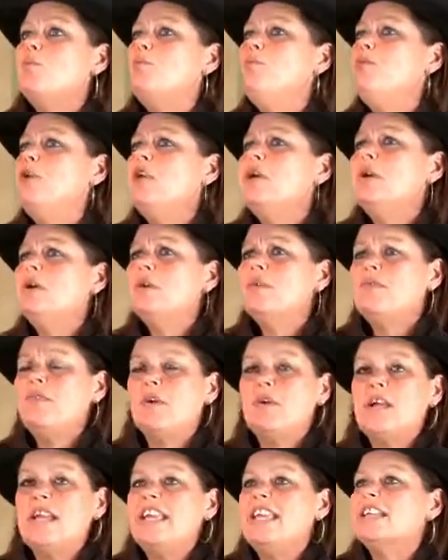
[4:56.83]

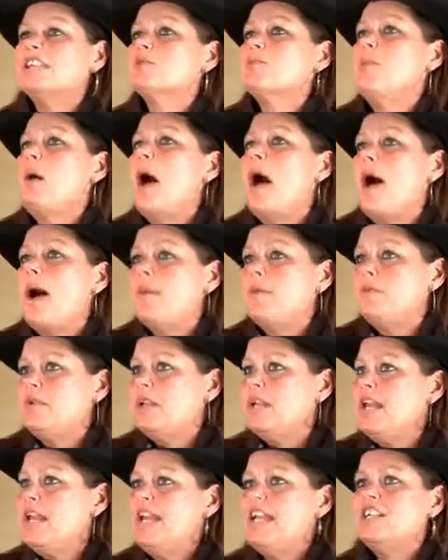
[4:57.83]
Beautiful. He has popped.
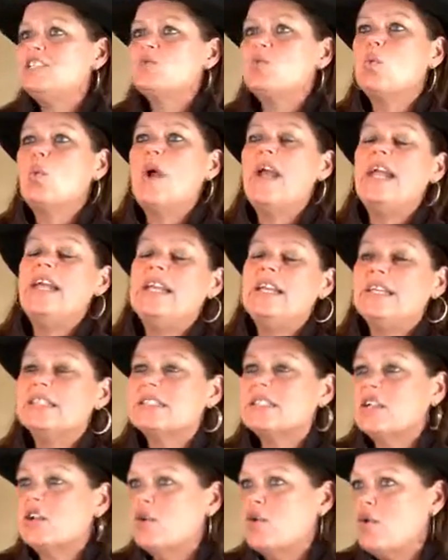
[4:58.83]
His weight
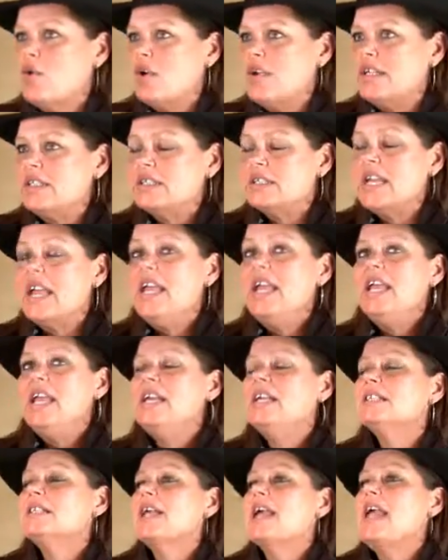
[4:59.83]
has increased.
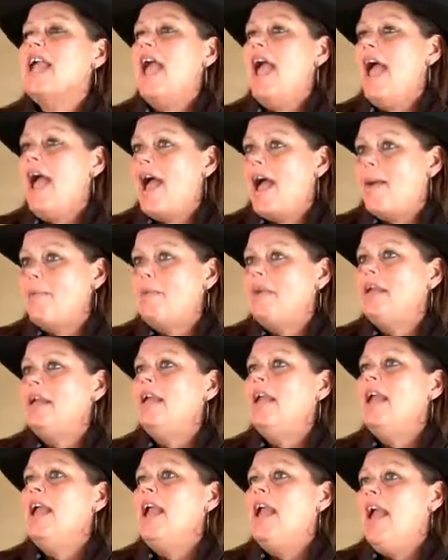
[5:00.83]
He is a
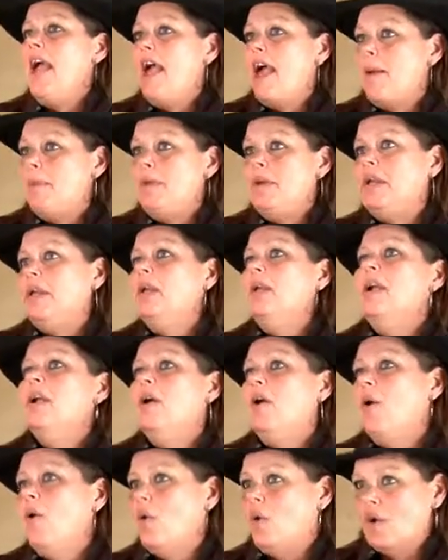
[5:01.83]
happy, happy
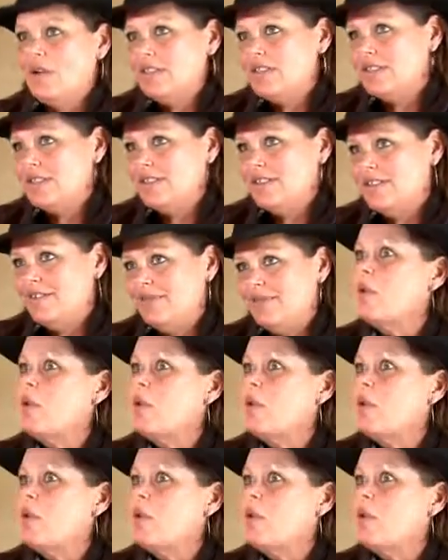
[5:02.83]
horse.